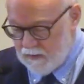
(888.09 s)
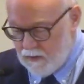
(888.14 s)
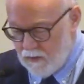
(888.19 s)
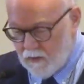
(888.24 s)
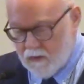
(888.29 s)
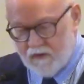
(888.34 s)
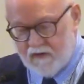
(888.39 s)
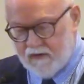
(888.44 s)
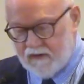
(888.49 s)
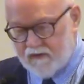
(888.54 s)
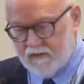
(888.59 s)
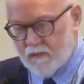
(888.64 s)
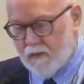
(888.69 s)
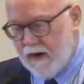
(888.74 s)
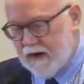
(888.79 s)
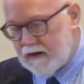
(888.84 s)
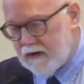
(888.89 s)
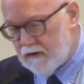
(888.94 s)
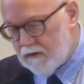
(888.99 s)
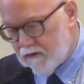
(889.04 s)
or just
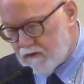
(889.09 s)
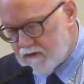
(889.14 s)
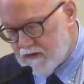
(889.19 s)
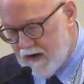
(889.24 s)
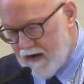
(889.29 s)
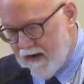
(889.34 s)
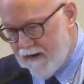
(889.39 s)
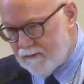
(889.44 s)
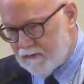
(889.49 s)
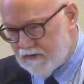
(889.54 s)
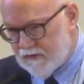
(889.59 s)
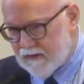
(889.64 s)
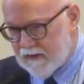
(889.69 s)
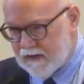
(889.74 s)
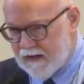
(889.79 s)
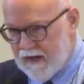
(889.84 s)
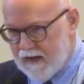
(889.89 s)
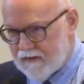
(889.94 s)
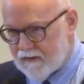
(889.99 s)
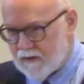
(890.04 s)
regular times
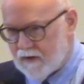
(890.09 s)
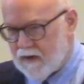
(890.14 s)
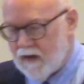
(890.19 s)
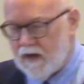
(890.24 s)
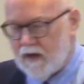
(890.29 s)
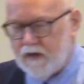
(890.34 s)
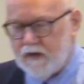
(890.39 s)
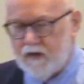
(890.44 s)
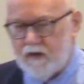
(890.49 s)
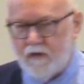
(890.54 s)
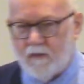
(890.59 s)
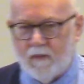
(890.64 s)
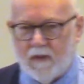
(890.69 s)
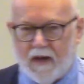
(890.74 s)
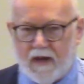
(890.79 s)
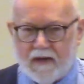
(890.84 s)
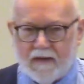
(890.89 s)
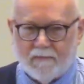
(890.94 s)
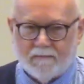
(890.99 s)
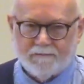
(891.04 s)
together. You know
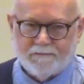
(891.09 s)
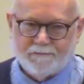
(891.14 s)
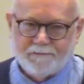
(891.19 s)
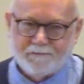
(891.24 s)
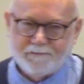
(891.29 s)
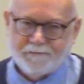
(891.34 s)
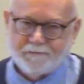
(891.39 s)
what?